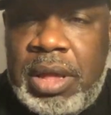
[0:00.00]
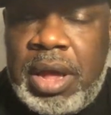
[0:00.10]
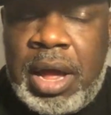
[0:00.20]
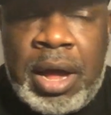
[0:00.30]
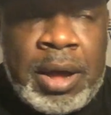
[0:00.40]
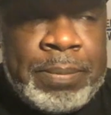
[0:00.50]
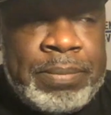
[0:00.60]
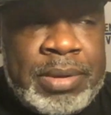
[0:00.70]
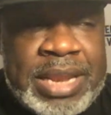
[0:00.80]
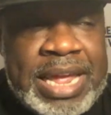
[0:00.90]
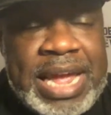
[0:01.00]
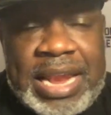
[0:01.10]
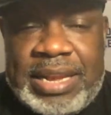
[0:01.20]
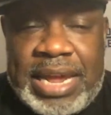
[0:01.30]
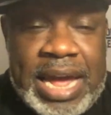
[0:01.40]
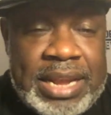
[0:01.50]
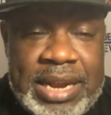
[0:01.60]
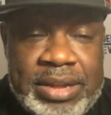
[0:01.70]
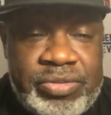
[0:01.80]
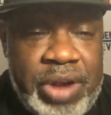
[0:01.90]
They got to
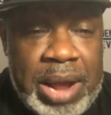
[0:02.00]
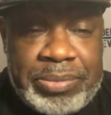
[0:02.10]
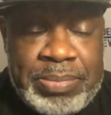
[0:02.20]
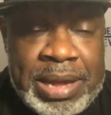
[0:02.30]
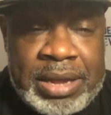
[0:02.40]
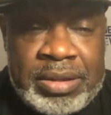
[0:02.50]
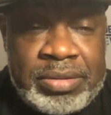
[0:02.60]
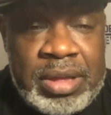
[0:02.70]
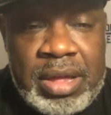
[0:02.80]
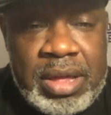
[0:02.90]
take scraps, man, because